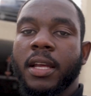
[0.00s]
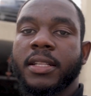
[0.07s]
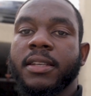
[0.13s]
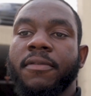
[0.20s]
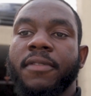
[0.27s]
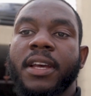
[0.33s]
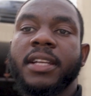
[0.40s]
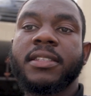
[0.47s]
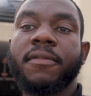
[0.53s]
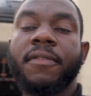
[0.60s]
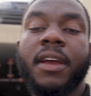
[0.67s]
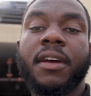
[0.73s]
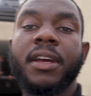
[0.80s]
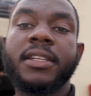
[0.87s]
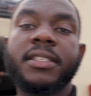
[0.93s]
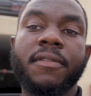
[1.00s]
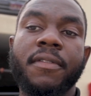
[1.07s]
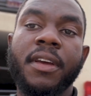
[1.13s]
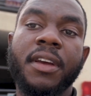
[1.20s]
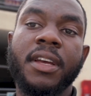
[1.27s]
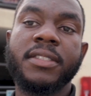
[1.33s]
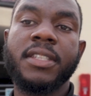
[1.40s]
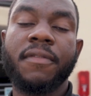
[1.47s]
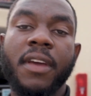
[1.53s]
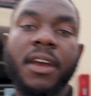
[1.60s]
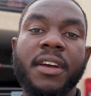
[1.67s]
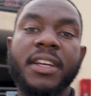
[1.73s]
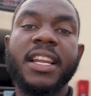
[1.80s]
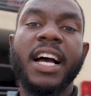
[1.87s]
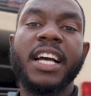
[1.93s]
it's a
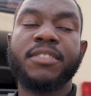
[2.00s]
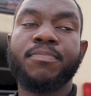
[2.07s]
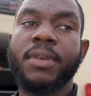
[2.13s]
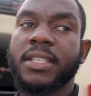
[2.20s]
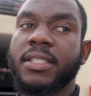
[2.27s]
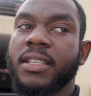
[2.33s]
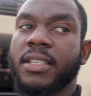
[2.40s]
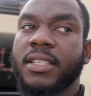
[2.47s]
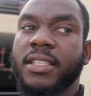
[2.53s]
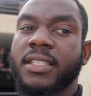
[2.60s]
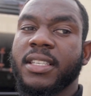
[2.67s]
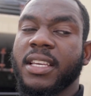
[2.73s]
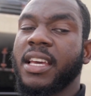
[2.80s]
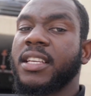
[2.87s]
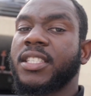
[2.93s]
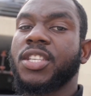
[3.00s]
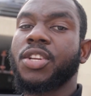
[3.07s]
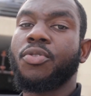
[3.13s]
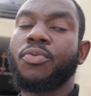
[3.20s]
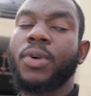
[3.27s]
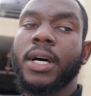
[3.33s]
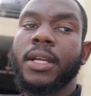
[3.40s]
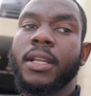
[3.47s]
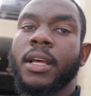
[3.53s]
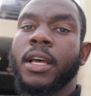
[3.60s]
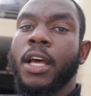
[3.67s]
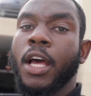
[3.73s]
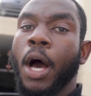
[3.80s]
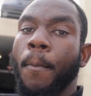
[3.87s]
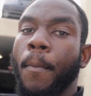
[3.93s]
very nice business. It's easy to run,
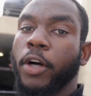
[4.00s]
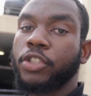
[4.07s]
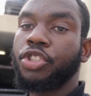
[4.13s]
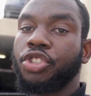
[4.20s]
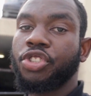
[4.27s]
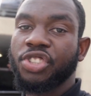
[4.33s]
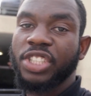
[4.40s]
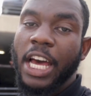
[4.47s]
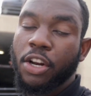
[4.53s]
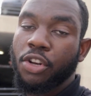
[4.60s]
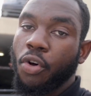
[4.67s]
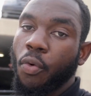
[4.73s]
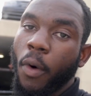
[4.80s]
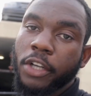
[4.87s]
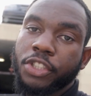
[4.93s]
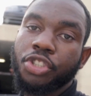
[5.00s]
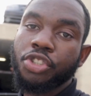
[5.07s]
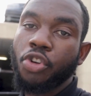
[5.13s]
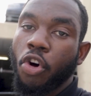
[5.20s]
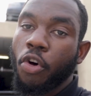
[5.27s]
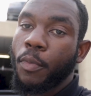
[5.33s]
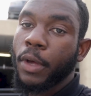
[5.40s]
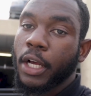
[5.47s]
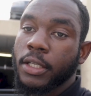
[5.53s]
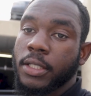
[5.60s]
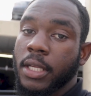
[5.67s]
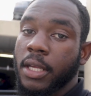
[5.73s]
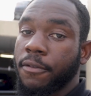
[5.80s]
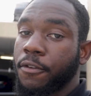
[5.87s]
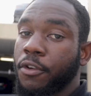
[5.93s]
but you just got to know what you're doing, because
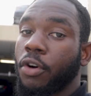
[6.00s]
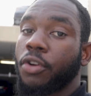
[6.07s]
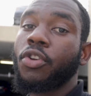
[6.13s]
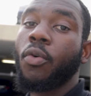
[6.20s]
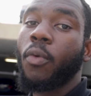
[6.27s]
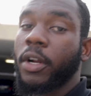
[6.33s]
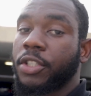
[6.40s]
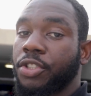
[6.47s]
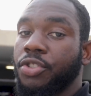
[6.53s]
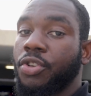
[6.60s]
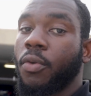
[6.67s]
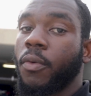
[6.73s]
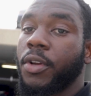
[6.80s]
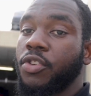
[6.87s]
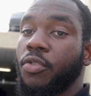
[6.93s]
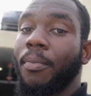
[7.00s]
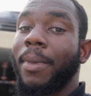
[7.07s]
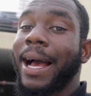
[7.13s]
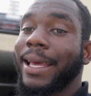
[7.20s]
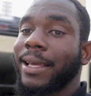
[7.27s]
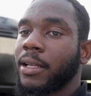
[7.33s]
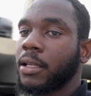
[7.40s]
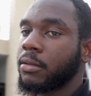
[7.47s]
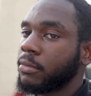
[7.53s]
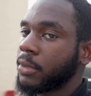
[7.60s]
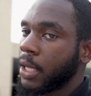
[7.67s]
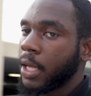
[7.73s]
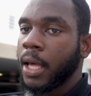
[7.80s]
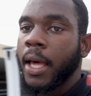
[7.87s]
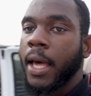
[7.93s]
if you don't know what you're doing, you might
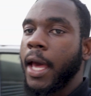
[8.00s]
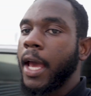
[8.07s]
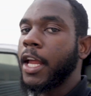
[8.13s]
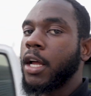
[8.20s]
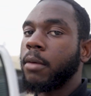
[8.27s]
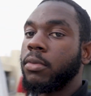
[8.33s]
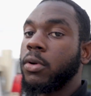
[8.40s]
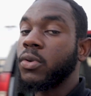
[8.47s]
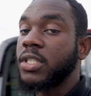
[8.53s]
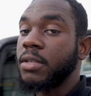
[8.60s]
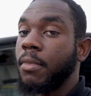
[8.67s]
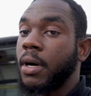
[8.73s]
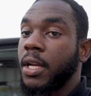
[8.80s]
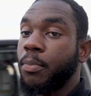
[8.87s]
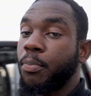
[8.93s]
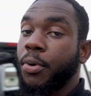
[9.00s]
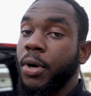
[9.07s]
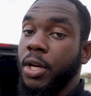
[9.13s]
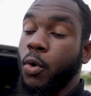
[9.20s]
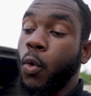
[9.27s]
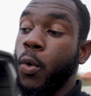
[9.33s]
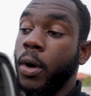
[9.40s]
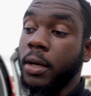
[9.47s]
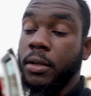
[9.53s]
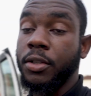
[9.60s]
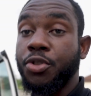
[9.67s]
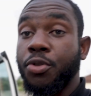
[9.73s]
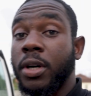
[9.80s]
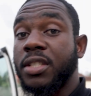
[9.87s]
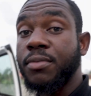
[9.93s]
end up losing money pretty quick.
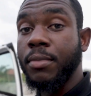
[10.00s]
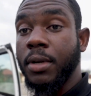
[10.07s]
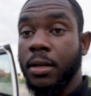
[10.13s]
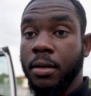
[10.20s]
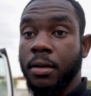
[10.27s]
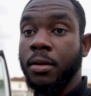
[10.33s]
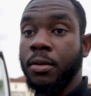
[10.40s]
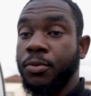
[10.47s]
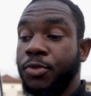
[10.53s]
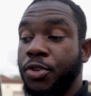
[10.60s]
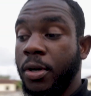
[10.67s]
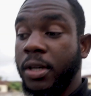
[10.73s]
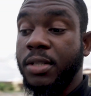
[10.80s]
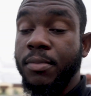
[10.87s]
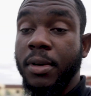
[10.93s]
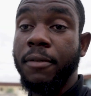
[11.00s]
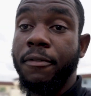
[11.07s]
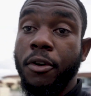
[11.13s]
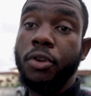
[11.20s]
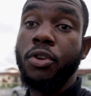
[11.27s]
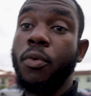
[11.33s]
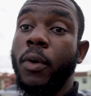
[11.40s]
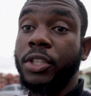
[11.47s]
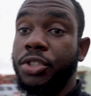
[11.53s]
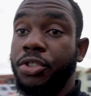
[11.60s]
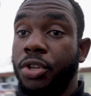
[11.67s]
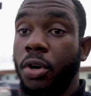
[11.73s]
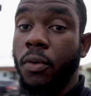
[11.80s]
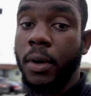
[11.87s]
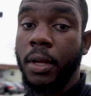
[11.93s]
Trust me. If you don't know what
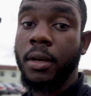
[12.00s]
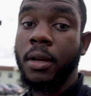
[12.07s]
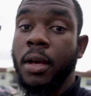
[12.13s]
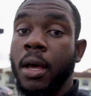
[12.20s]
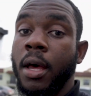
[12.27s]
you're doing